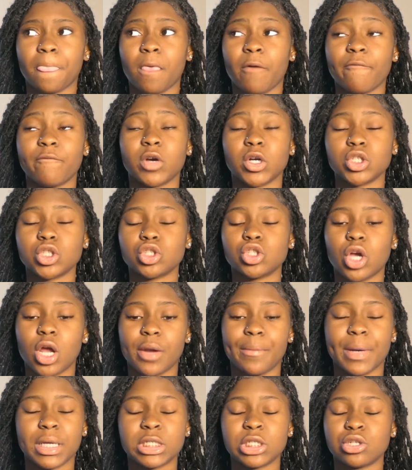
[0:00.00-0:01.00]
first started
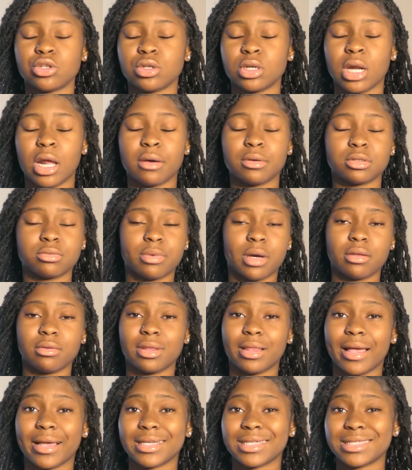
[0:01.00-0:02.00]
my channel, and I was probably
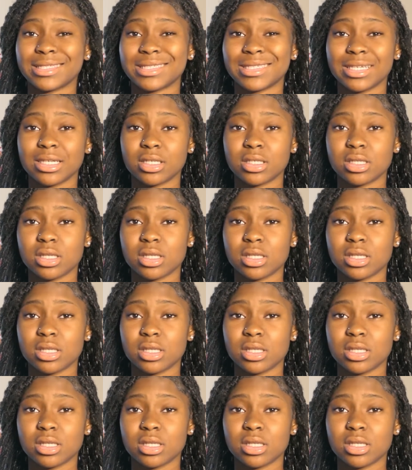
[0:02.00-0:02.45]
like 6